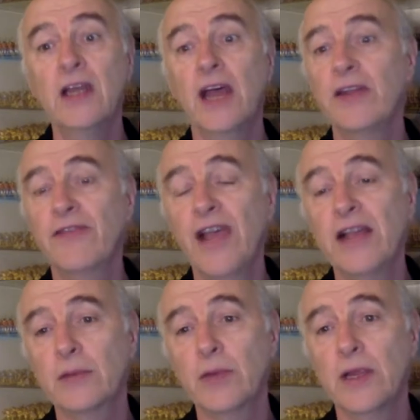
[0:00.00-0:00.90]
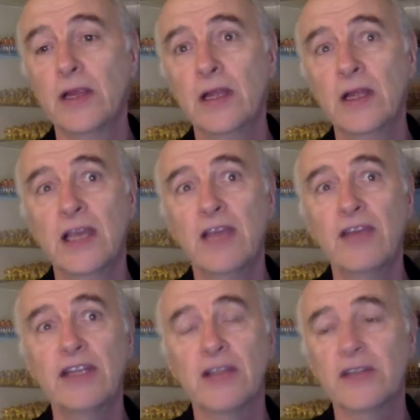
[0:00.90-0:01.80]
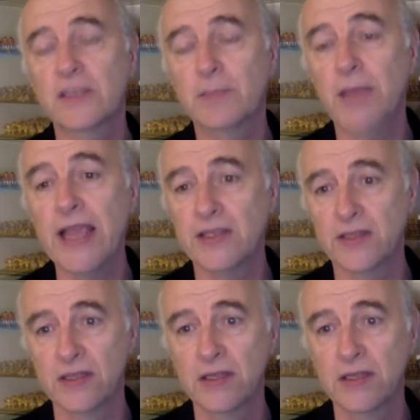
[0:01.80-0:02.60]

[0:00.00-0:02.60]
And the fact that we give each other space